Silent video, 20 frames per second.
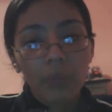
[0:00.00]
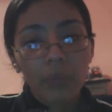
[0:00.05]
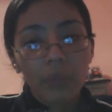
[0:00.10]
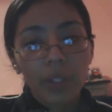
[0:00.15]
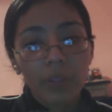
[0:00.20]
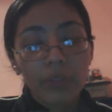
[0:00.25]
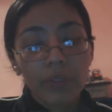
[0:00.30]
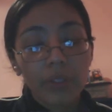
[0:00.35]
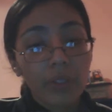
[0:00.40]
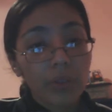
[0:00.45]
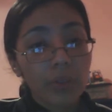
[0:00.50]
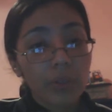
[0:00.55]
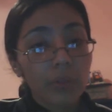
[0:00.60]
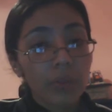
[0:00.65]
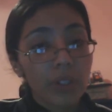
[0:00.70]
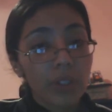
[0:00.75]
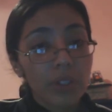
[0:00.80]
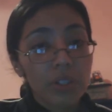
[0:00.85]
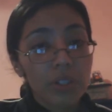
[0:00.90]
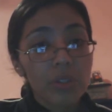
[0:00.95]
if the
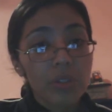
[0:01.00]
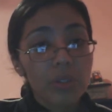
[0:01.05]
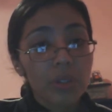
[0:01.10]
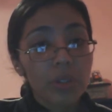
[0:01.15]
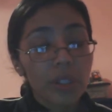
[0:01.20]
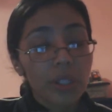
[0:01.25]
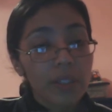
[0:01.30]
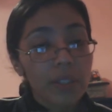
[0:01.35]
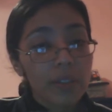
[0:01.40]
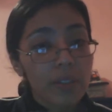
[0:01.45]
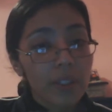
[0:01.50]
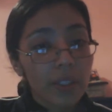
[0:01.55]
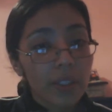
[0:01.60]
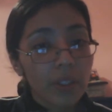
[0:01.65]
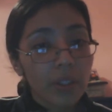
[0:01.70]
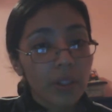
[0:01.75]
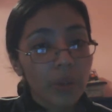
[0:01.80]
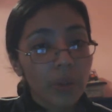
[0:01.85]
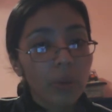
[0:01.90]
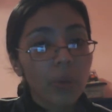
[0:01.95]
intervention should
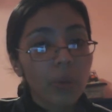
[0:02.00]
continue